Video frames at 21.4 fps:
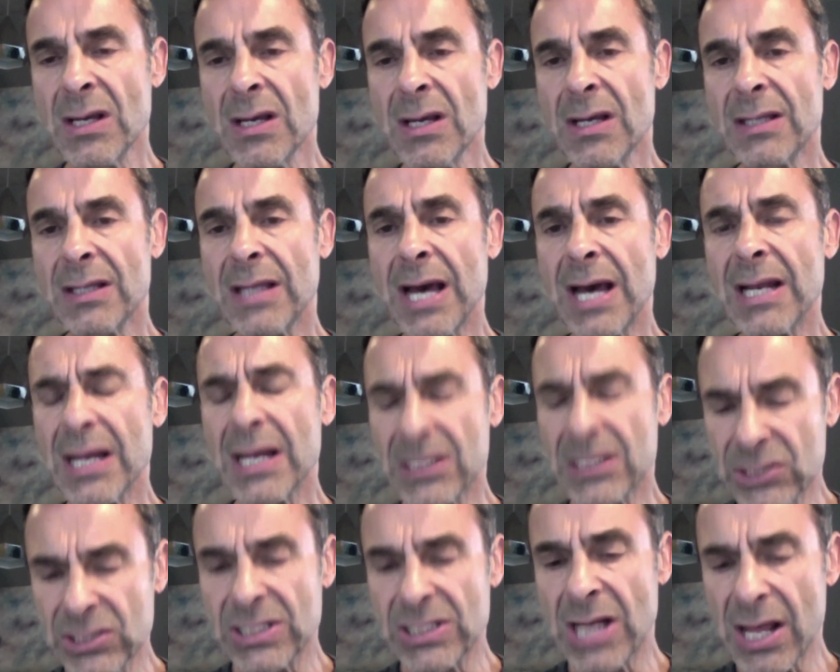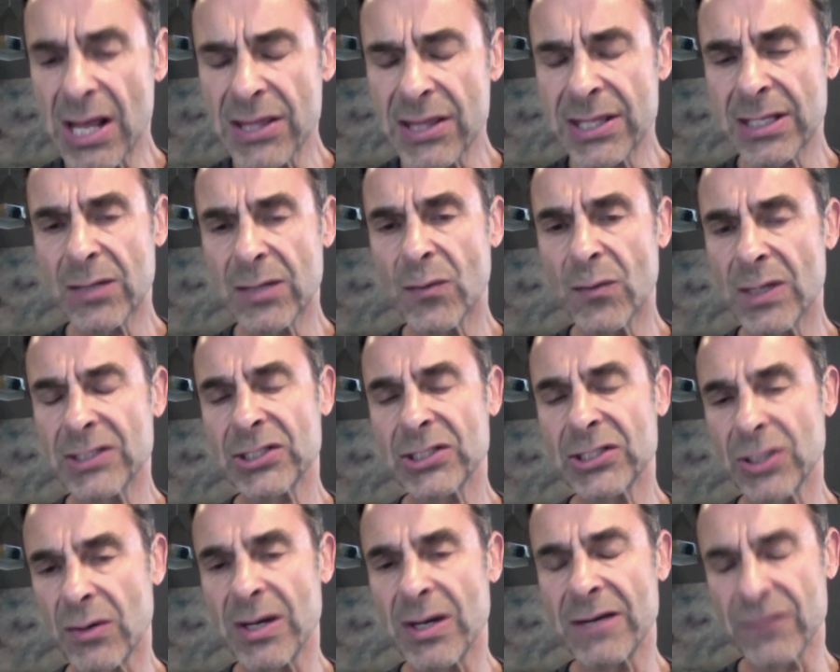that has nothing
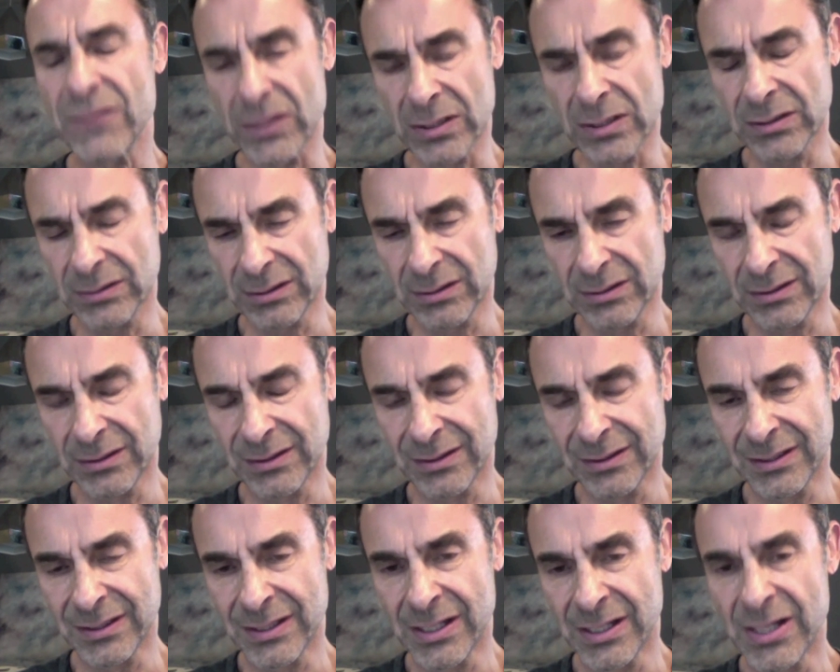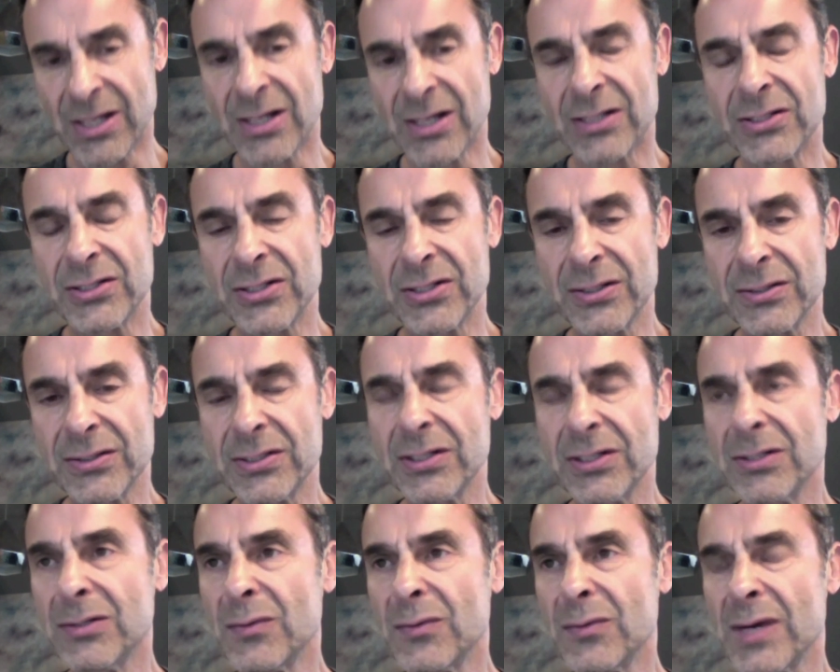whatsoever to
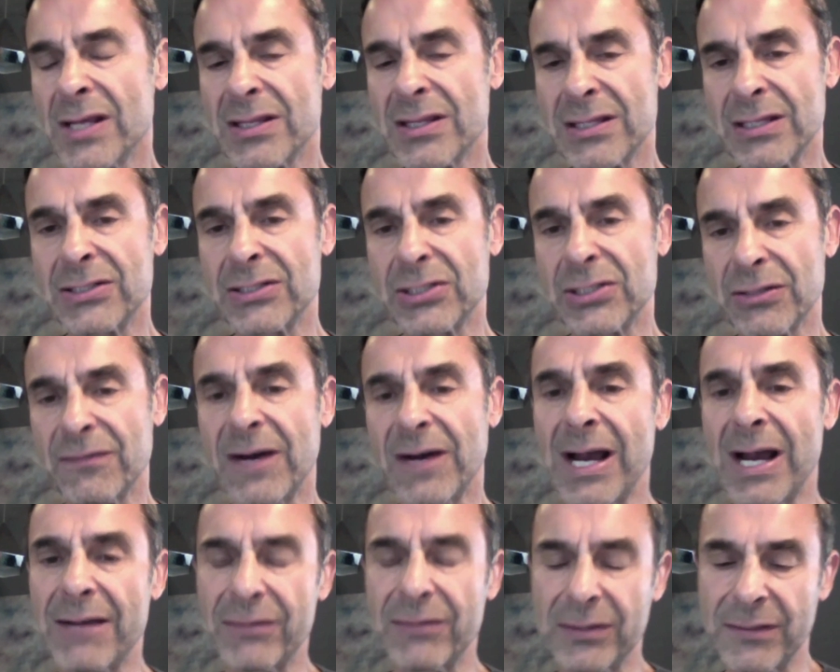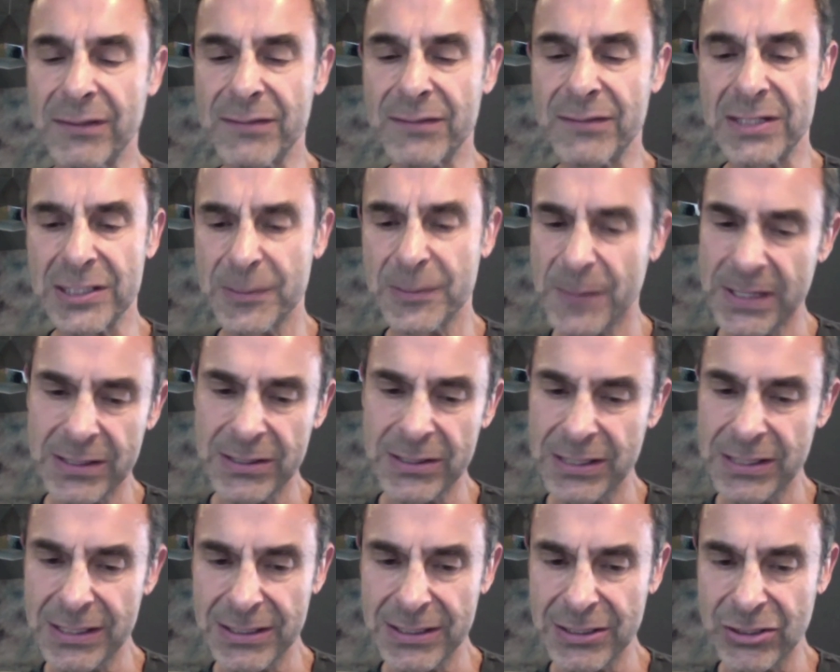do with the survival of the
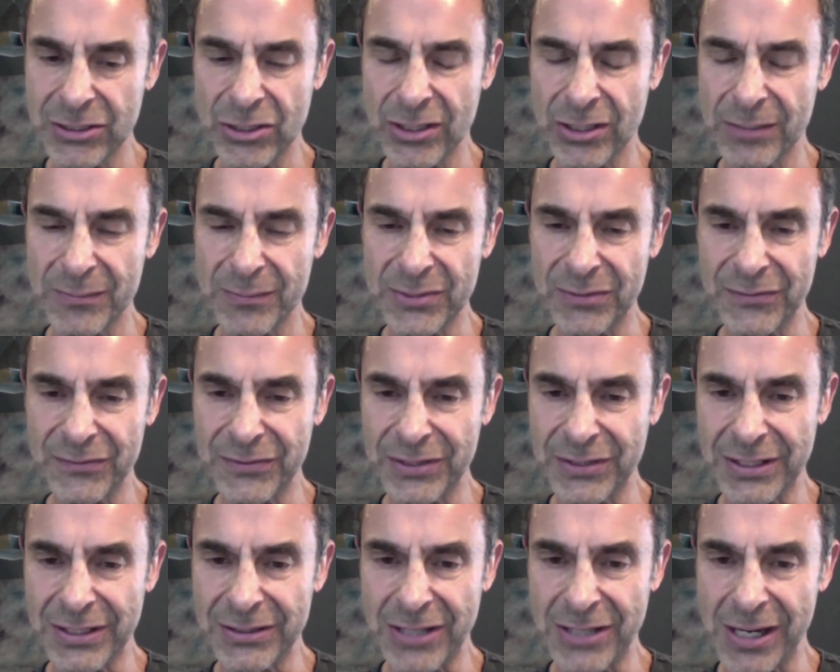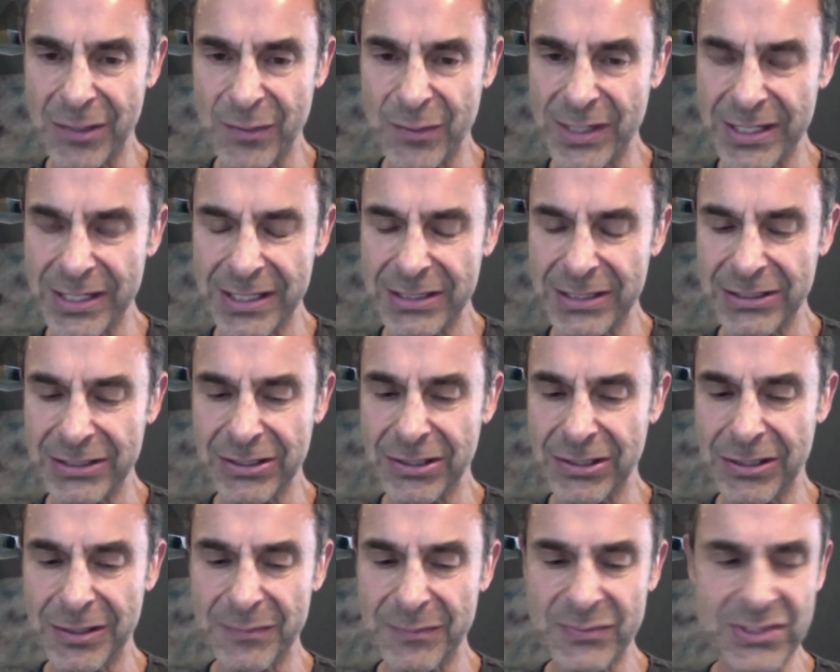species in terms of Darwinian
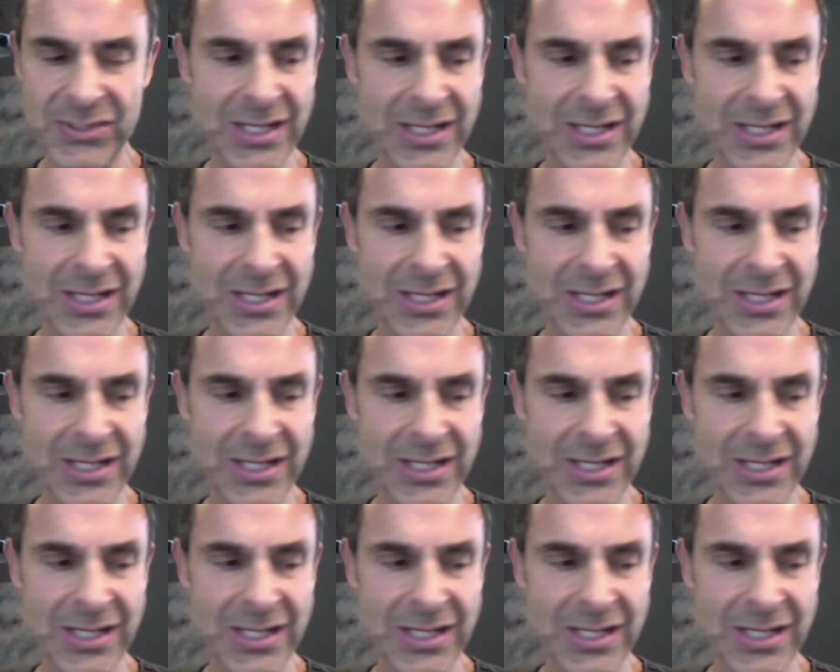terms.